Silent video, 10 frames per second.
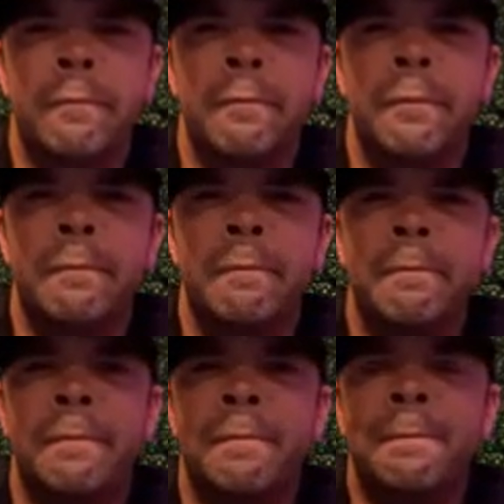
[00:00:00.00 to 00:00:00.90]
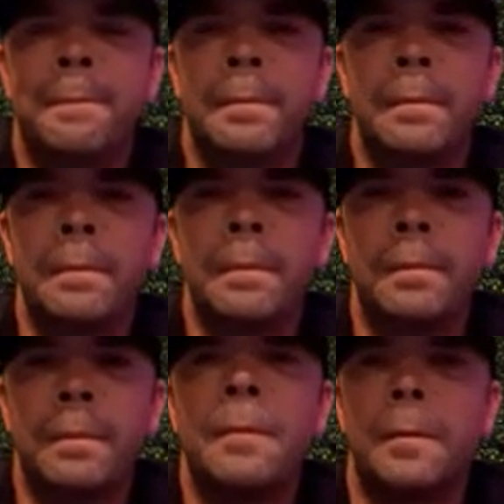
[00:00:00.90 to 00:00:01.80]

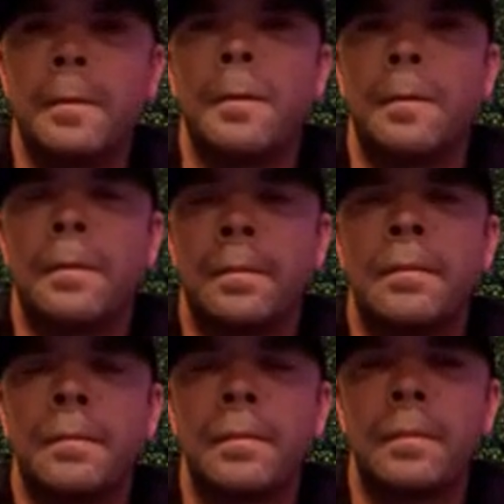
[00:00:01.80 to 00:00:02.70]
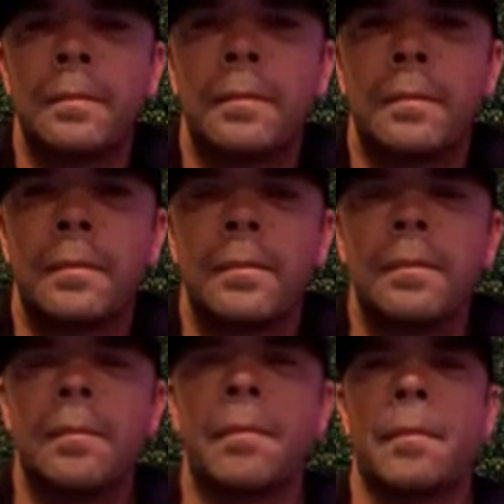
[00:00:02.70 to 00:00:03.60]
(not speaking)